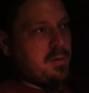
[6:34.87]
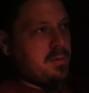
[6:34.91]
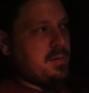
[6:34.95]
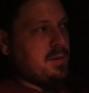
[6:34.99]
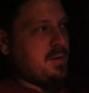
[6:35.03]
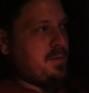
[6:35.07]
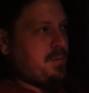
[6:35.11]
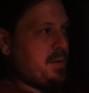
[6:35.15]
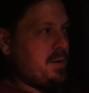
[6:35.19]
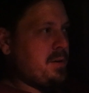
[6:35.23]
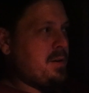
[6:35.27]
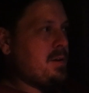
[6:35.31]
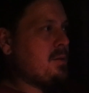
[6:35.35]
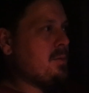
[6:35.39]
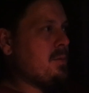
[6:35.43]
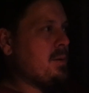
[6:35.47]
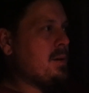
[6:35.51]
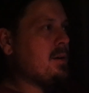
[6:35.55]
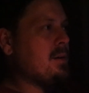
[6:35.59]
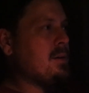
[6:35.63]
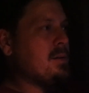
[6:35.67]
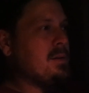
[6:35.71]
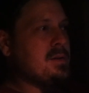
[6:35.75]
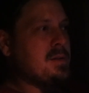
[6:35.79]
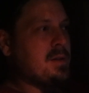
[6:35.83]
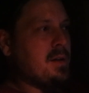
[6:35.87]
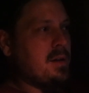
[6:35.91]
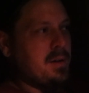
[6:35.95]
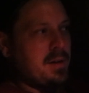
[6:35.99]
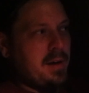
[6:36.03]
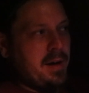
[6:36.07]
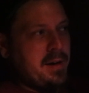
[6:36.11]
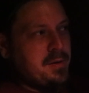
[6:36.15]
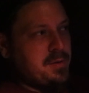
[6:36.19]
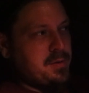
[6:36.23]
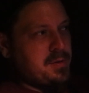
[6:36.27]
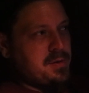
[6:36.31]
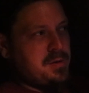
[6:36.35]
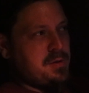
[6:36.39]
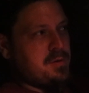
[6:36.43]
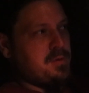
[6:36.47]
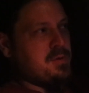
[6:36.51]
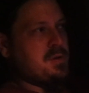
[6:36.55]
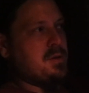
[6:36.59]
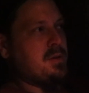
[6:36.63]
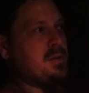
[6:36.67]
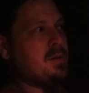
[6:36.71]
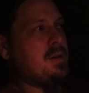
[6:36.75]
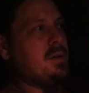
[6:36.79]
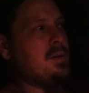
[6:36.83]
It's very quick. It's on nitrous
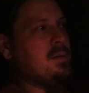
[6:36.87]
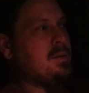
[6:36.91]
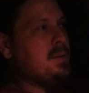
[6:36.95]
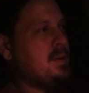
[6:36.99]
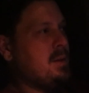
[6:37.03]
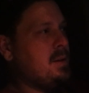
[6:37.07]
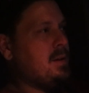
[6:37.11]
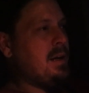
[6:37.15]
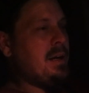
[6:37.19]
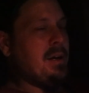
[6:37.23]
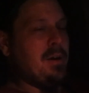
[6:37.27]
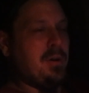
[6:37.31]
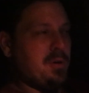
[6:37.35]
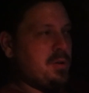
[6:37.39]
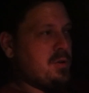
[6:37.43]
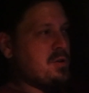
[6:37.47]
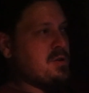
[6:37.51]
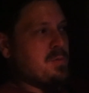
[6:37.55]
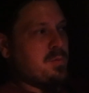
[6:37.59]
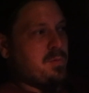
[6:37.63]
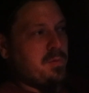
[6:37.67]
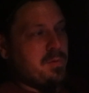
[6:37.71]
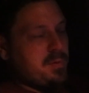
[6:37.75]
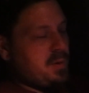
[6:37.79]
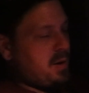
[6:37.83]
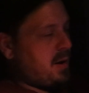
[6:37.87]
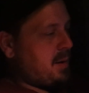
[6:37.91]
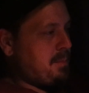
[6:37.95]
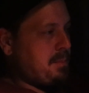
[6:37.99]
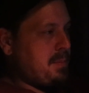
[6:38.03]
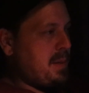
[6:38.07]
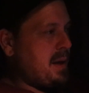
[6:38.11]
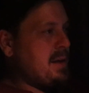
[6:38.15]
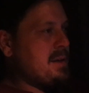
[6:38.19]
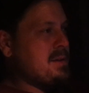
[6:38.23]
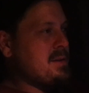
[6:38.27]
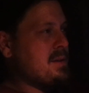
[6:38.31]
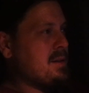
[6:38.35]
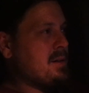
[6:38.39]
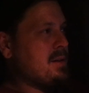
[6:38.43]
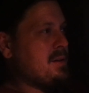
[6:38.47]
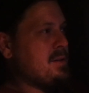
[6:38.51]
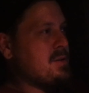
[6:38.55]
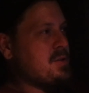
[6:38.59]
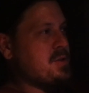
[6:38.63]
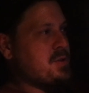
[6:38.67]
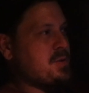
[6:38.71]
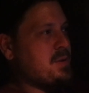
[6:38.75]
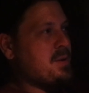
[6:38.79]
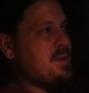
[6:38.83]
usually. It hooks amazing on
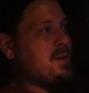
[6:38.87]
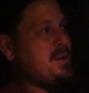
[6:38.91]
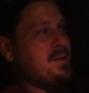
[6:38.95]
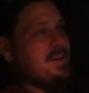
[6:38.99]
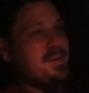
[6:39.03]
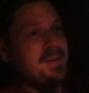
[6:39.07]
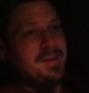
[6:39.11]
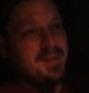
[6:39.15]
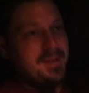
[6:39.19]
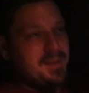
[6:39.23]
the street.